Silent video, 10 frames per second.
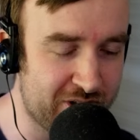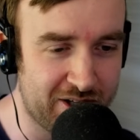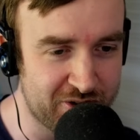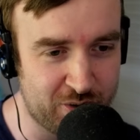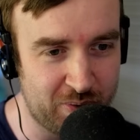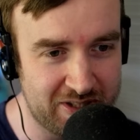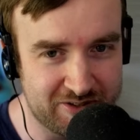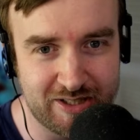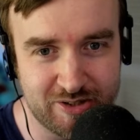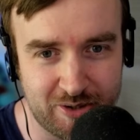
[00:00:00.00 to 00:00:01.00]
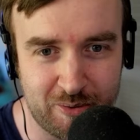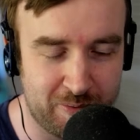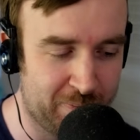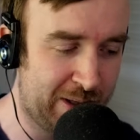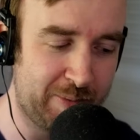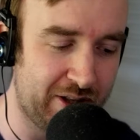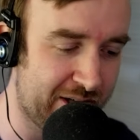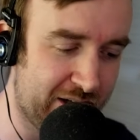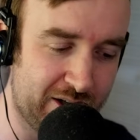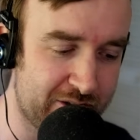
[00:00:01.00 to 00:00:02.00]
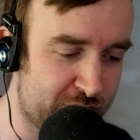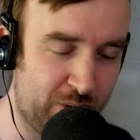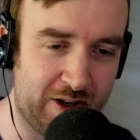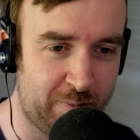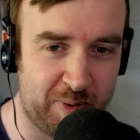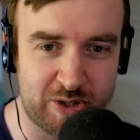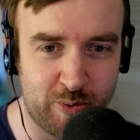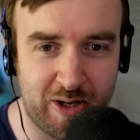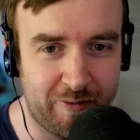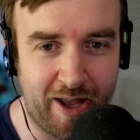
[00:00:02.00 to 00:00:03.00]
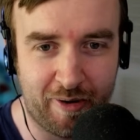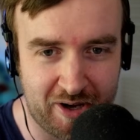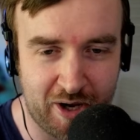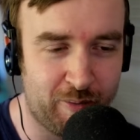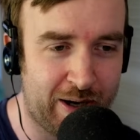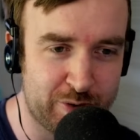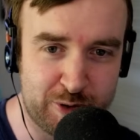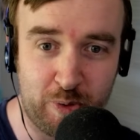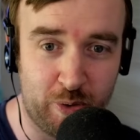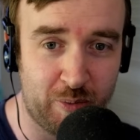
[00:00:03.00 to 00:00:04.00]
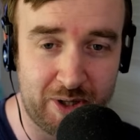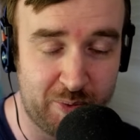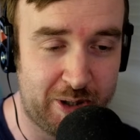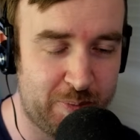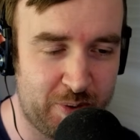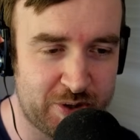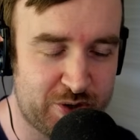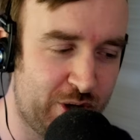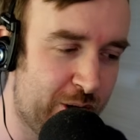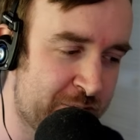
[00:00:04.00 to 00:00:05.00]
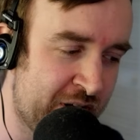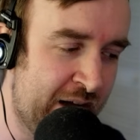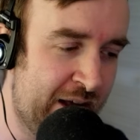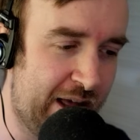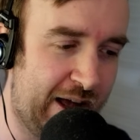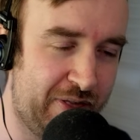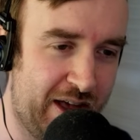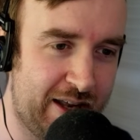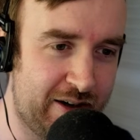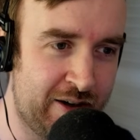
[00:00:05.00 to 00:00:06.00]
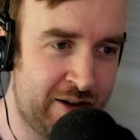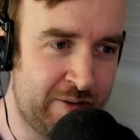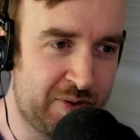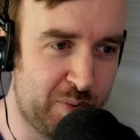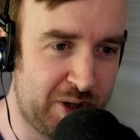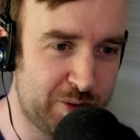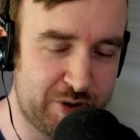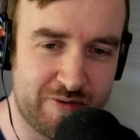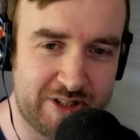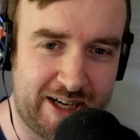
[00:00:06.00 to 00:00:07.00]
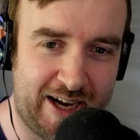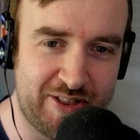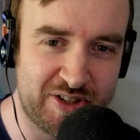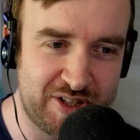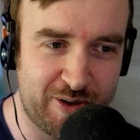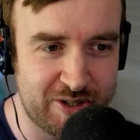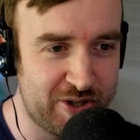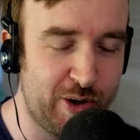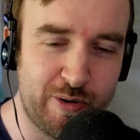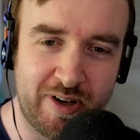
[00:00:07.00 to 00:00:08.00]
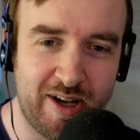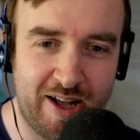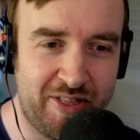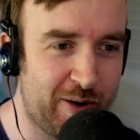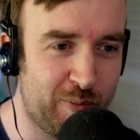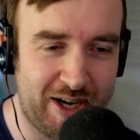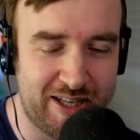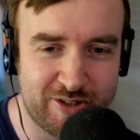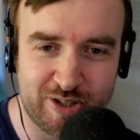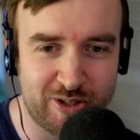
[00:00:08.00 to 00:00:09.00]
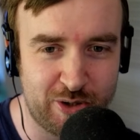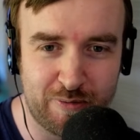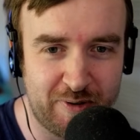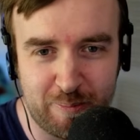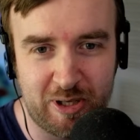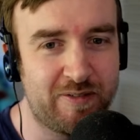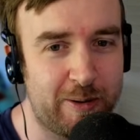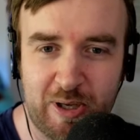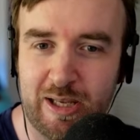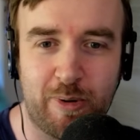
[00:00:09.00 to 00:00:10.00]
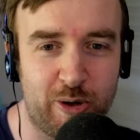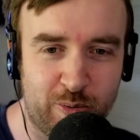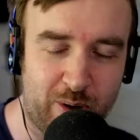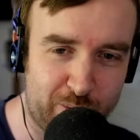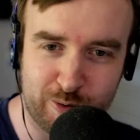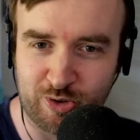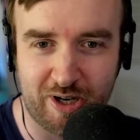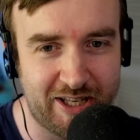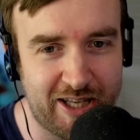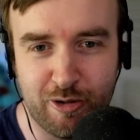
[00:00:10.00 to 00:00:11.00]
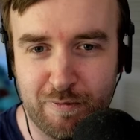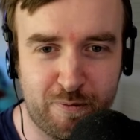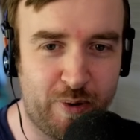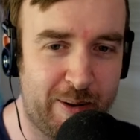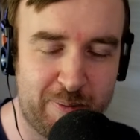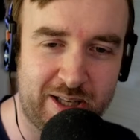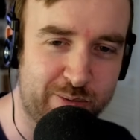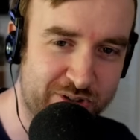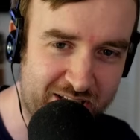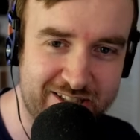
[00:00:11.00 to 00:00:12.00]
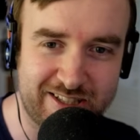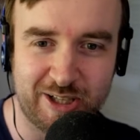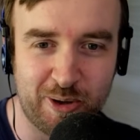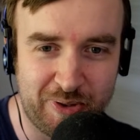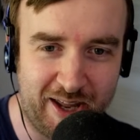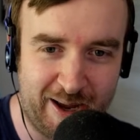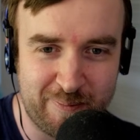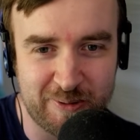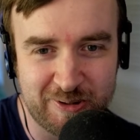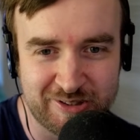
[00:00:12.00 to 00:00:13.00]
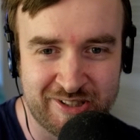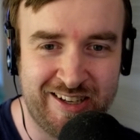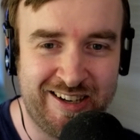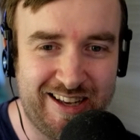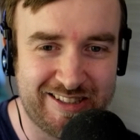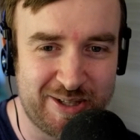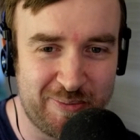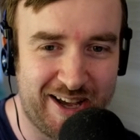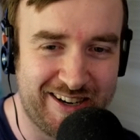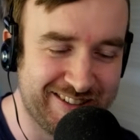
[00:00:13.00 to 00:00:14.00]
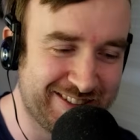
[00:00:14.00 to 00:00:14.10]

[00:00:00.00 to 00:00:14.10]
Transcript: kind of squeezed into maybe like a 12 by 12 area around spawn where the world border stopped. And then we all sort of declared the series over and then went into goofy PvP mode where we were all trying to kill Thwip, and he was eating golden apples as he went and